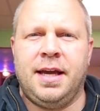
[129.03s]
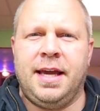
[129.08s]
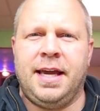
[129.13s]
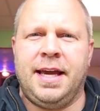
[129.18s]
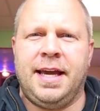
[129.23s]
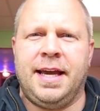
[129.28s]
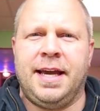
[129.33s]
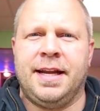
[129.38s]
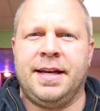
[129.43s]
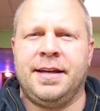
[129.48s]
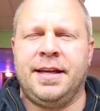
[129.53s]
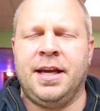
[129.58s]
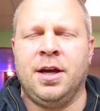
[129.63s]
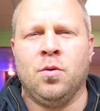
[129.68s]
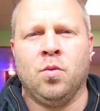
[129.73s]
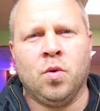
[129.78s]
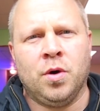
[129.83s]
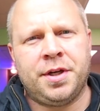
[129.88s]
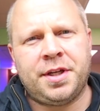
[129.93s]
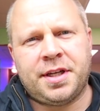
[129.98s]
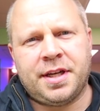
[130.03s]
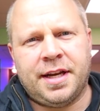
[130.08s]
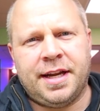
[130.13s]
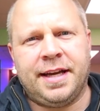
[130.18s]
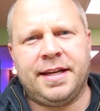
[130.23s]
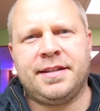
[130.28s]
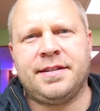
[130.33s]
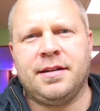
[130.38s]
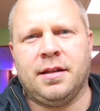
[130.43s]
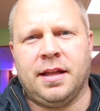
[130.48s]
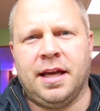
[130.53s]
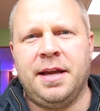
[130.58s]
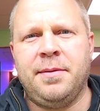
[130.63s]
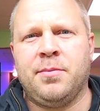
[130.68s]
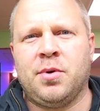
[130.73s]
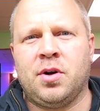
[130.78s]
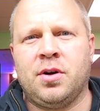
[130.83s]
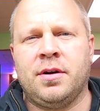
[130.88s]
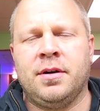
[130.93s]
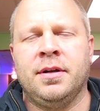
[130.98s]
and it wouldn't connect to
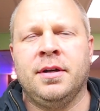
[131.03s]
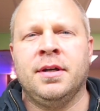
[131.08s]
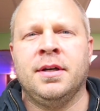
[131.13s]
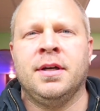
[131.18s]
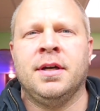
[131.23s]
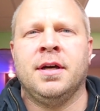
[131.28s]
Lightburn.